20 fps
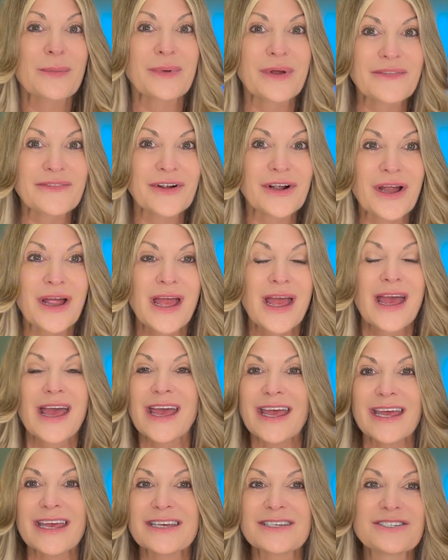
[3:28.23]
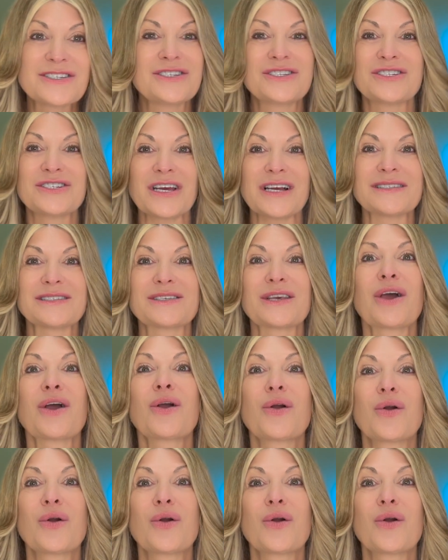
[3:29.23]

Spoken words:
River is just